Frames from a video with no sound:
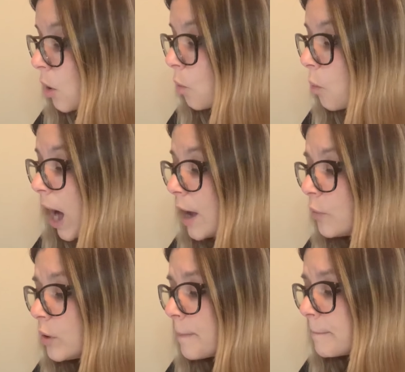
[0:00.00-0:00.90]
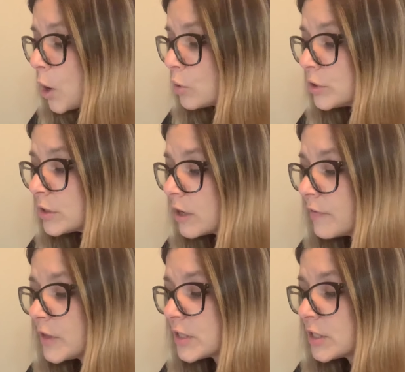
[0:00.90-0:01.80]
Why were most
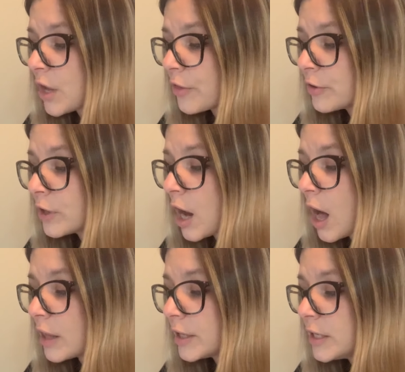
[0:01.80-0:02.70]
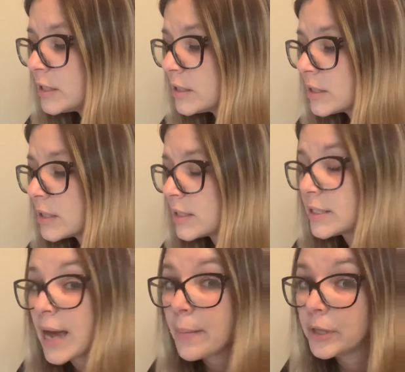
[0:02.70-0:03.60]
of the southern colonies
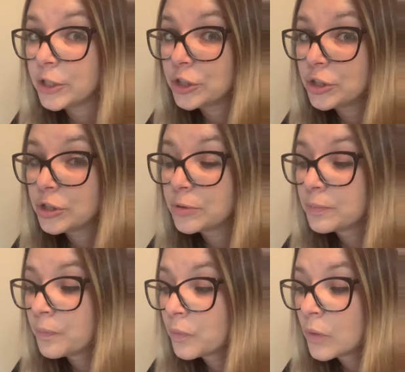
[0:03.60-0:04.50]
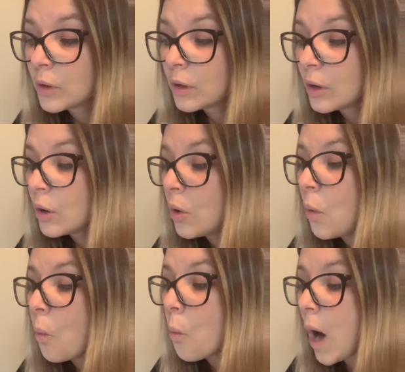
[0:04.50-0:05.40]
established?
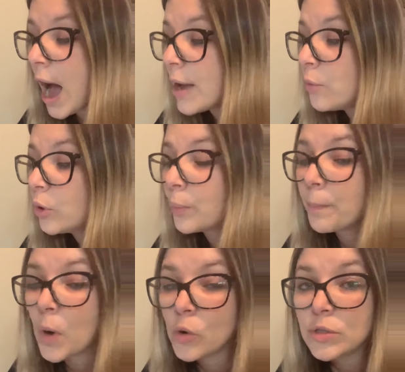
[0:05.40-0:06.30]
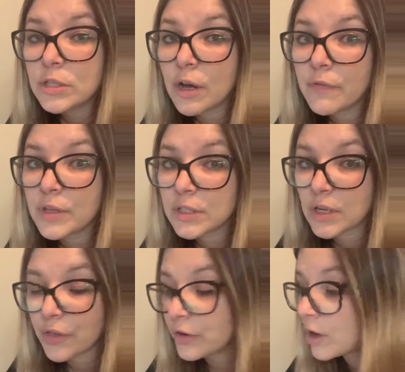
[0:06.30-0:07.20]
Why were most of the
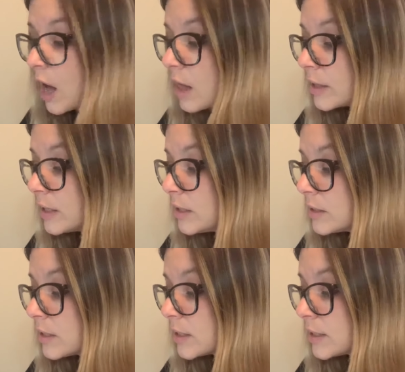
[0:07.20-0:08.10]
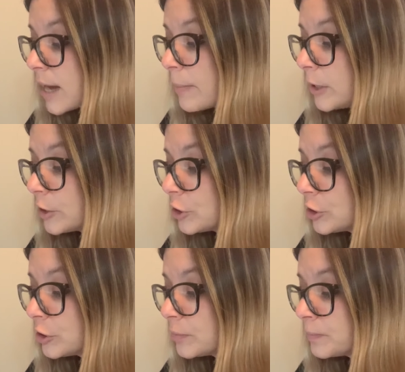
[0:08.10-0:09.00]
southern colonies established?